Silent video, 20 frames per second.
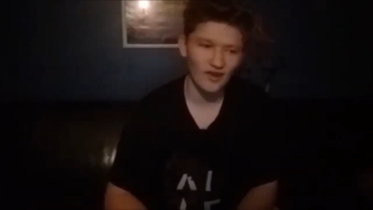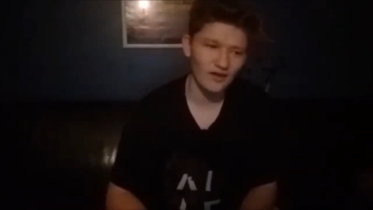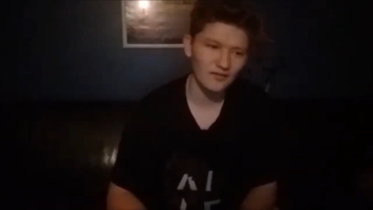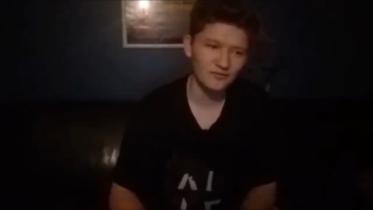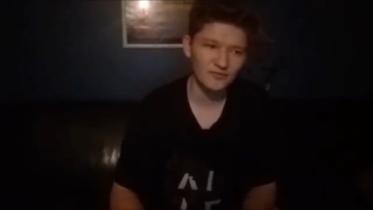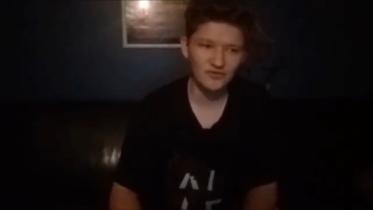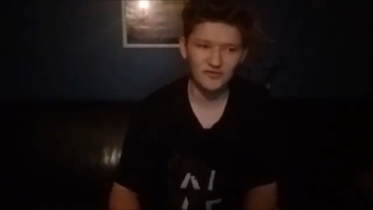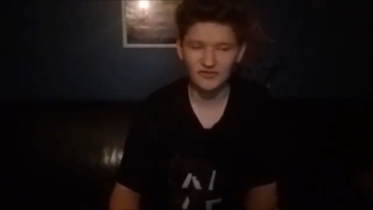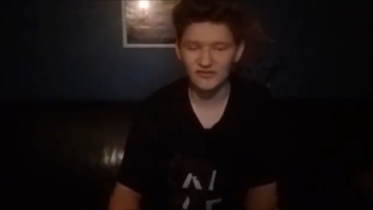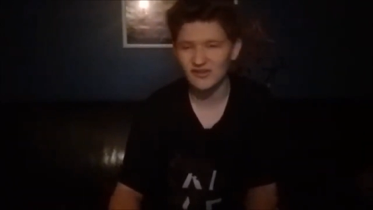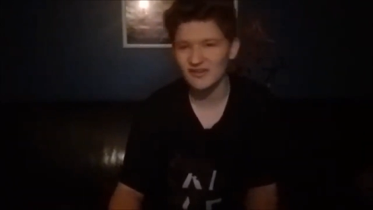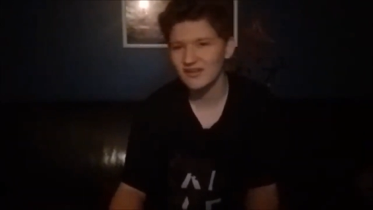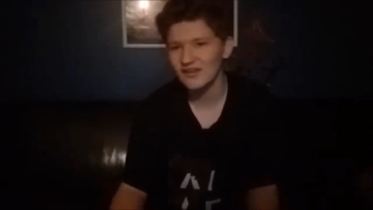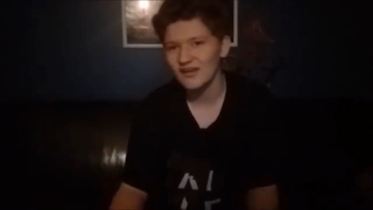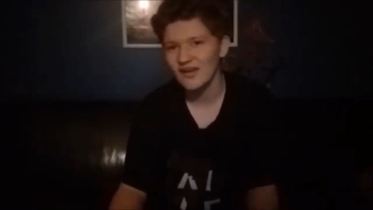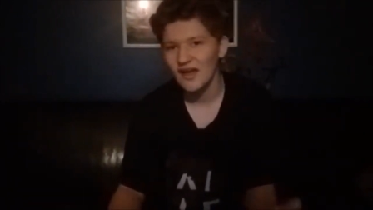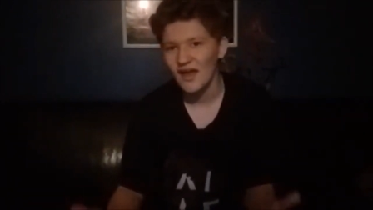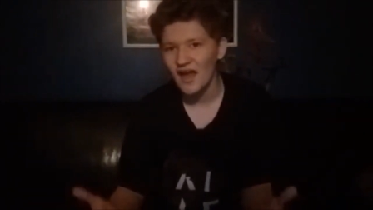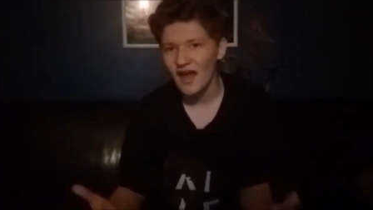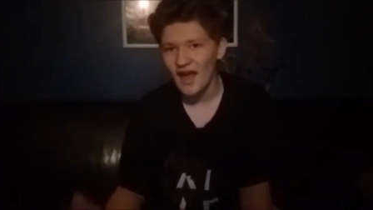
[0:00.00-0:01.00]

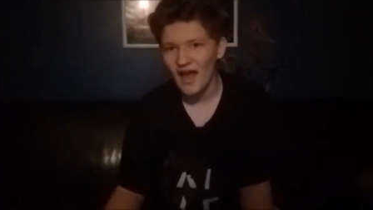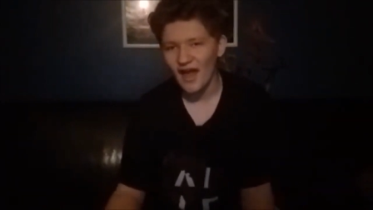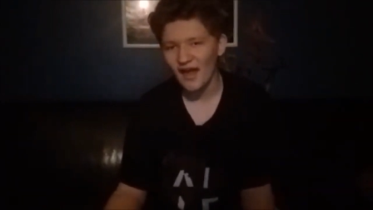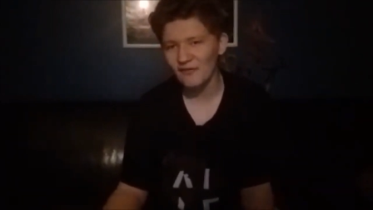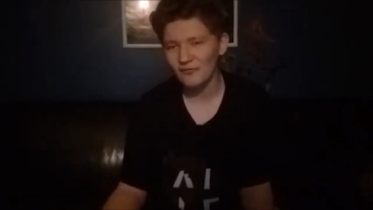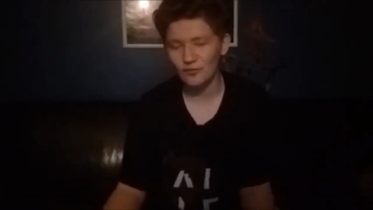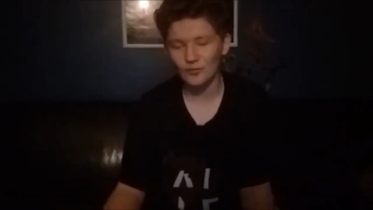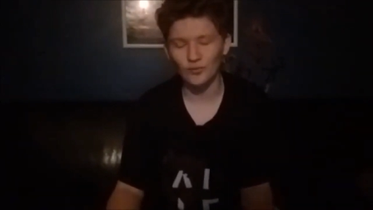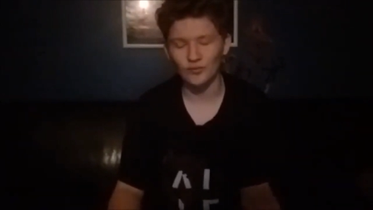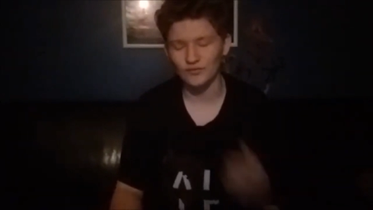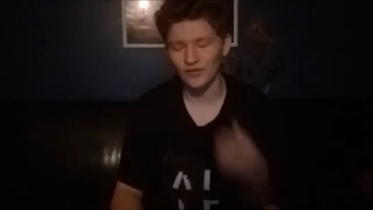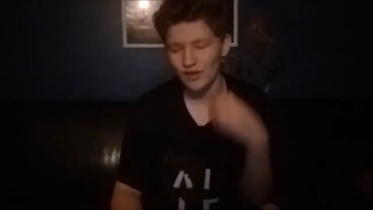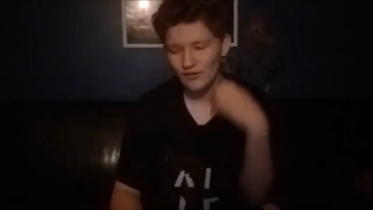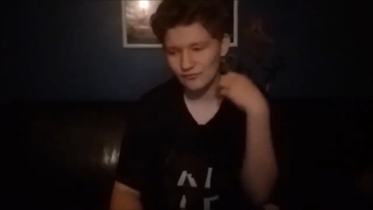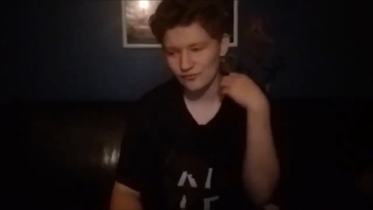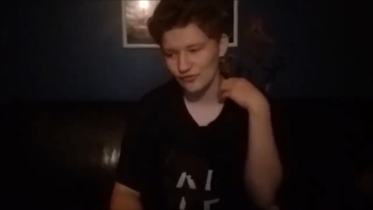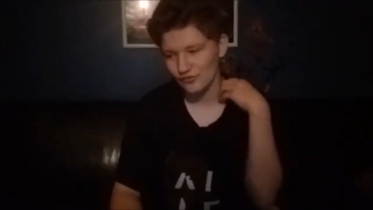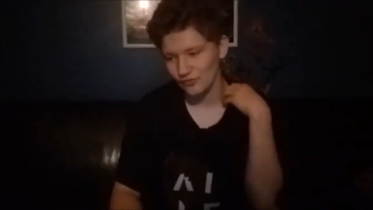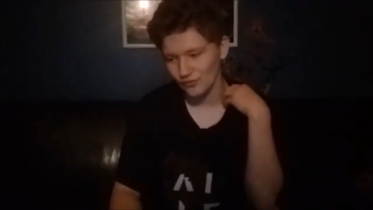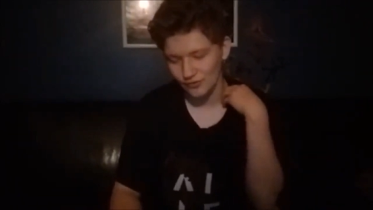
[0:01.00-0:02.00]
Obviously, everyone
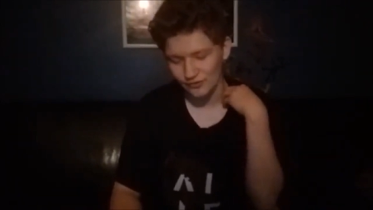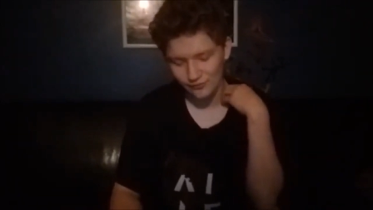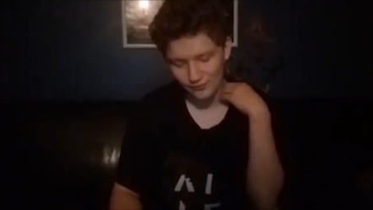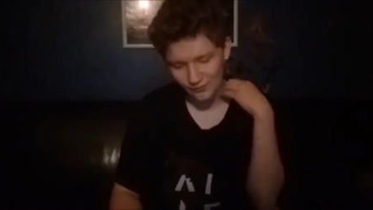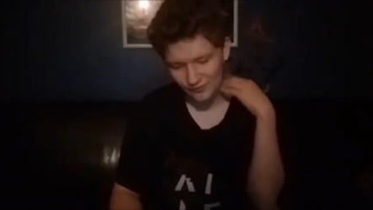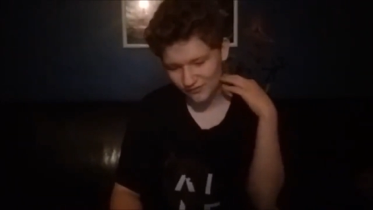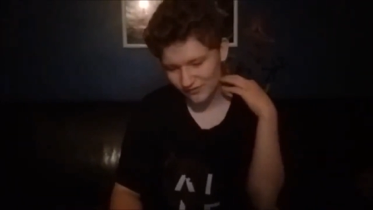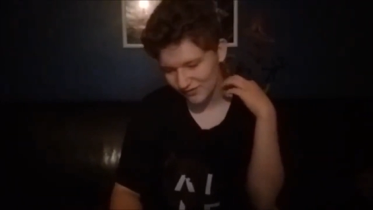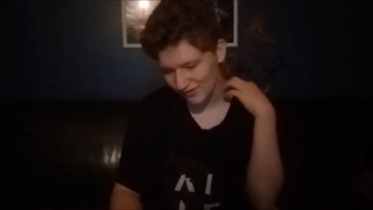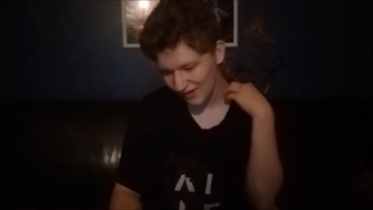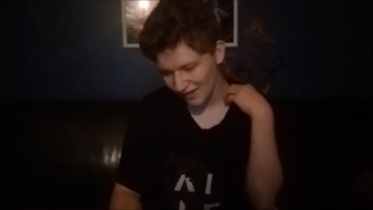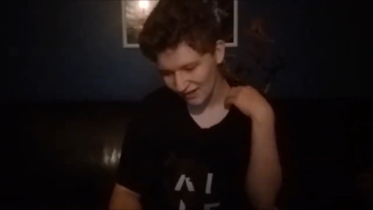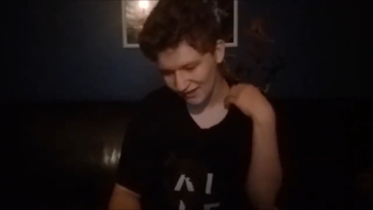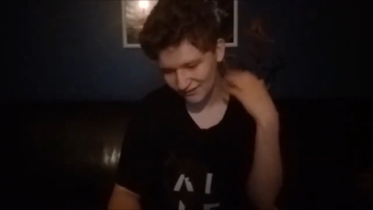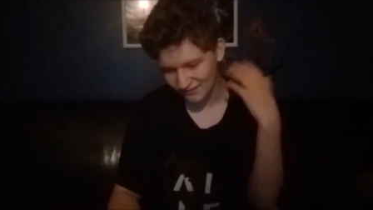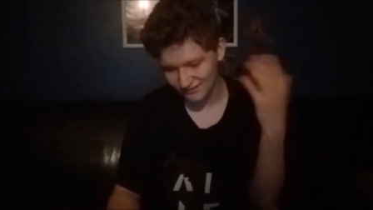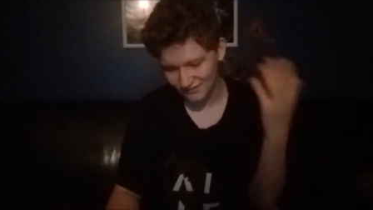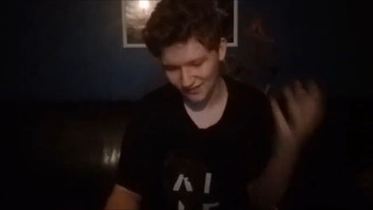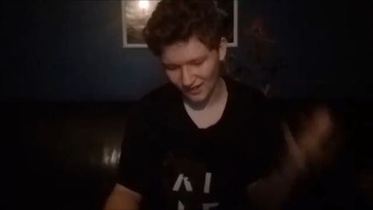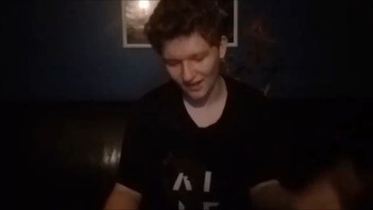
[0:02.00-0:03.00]
loves Christmas. You
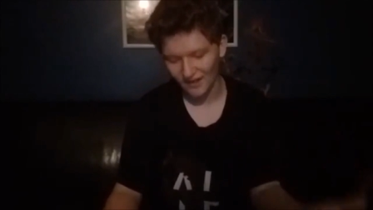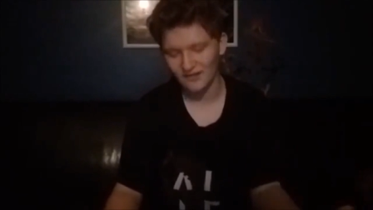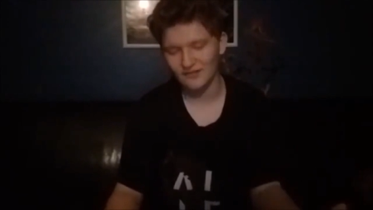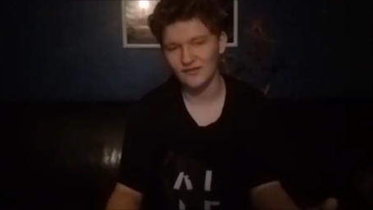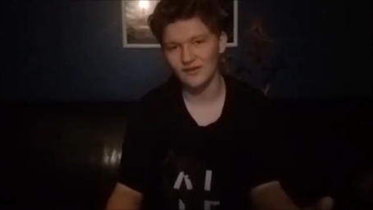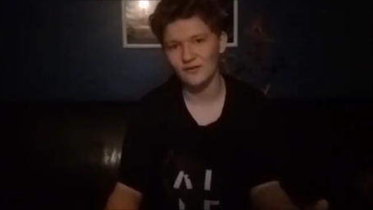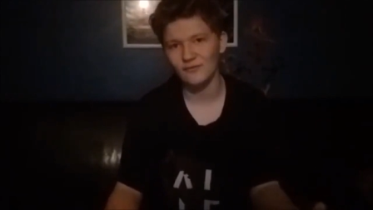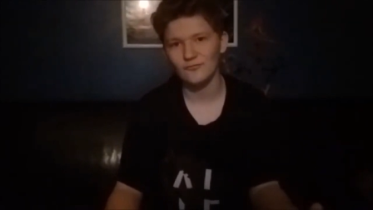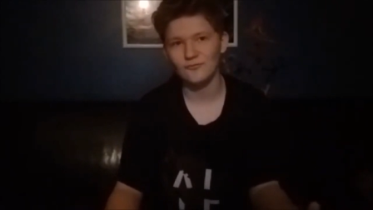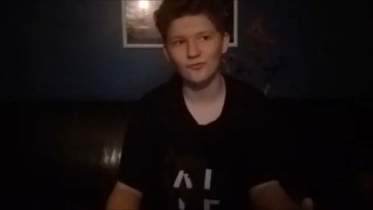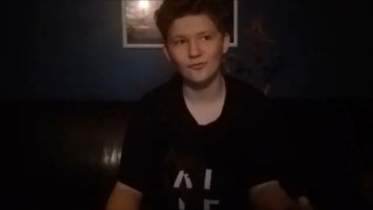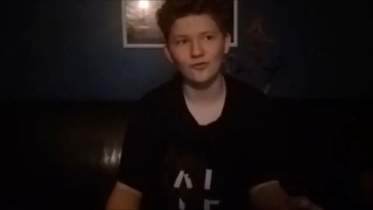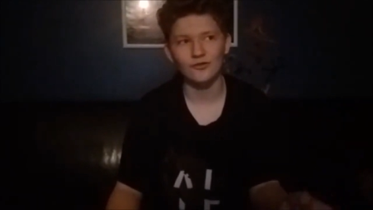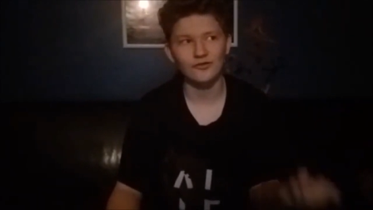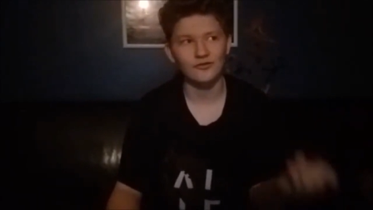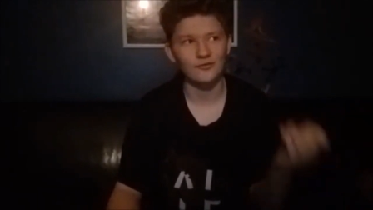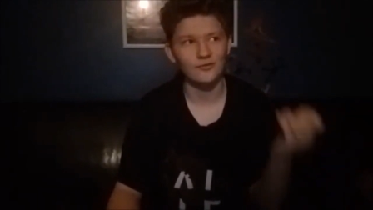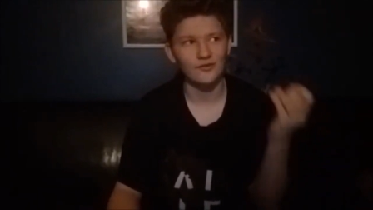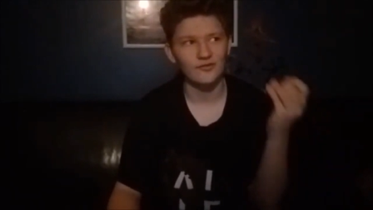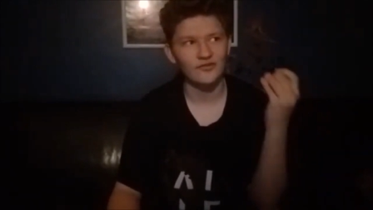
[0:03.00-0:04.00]
can't not love
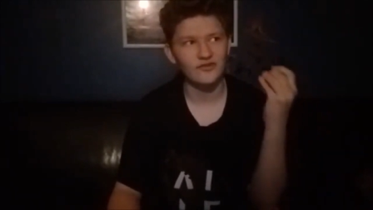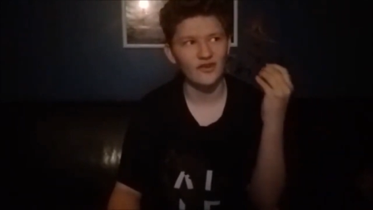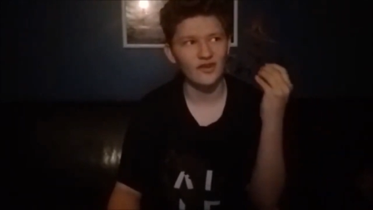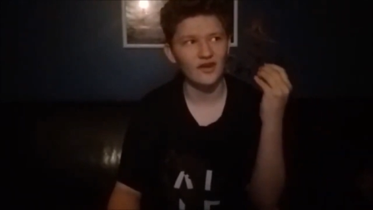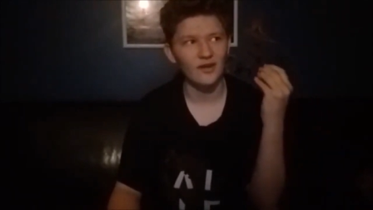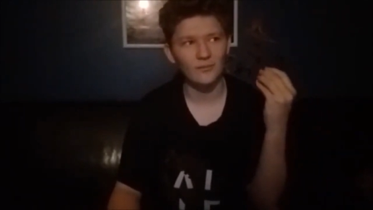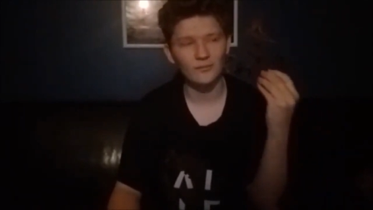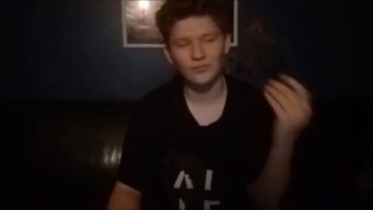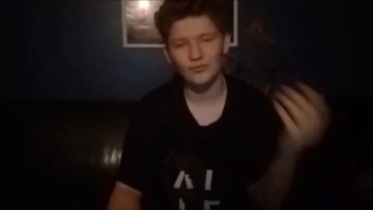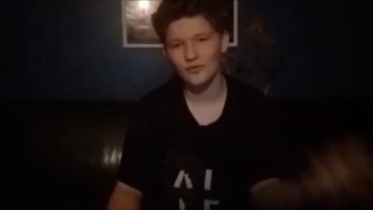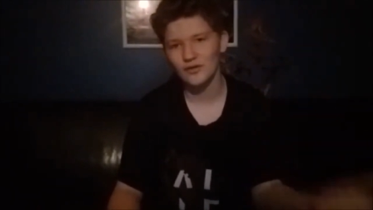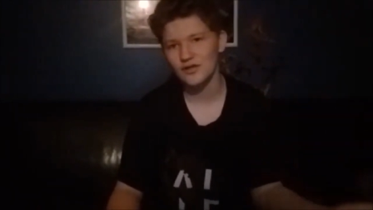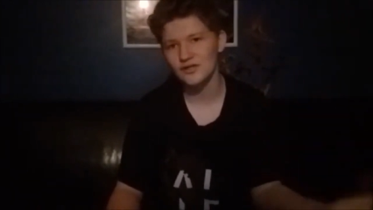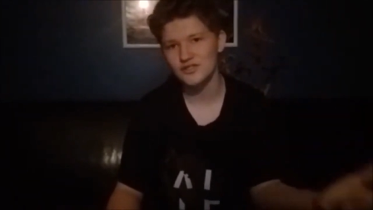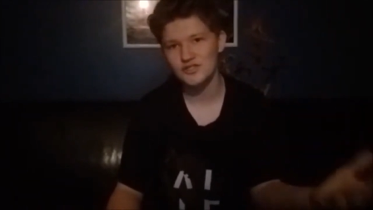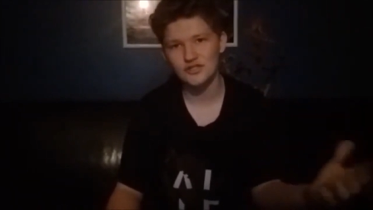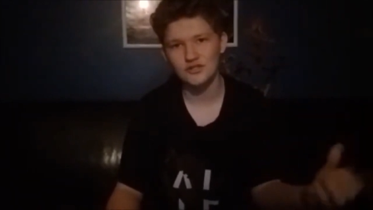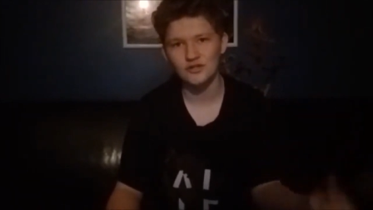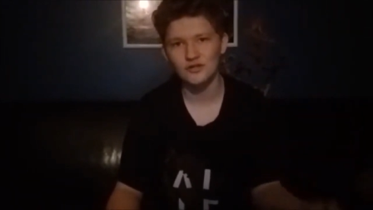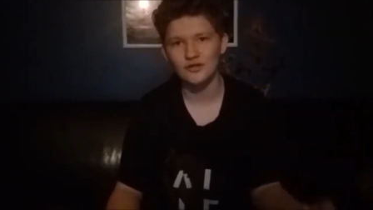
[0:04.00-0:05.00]
Christmas, and I'm pretty
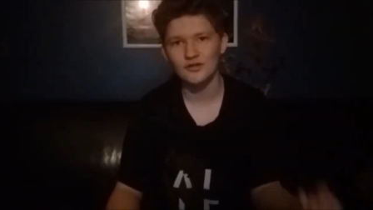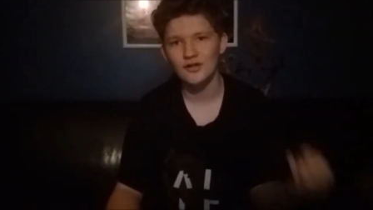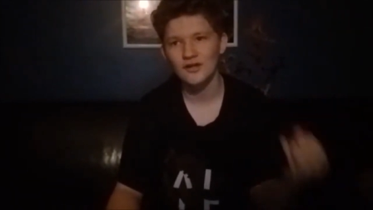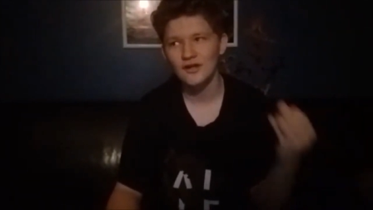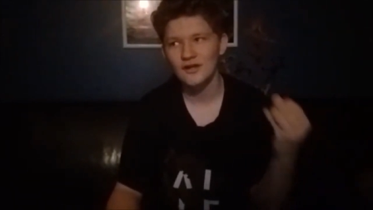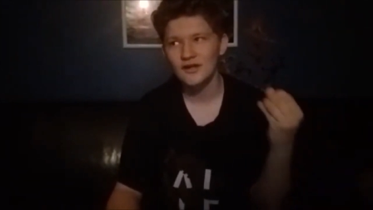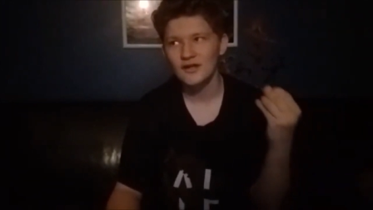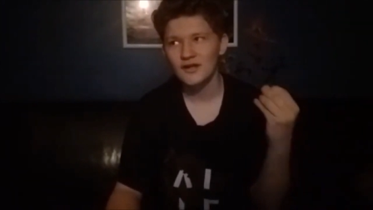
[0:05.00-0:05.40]
sure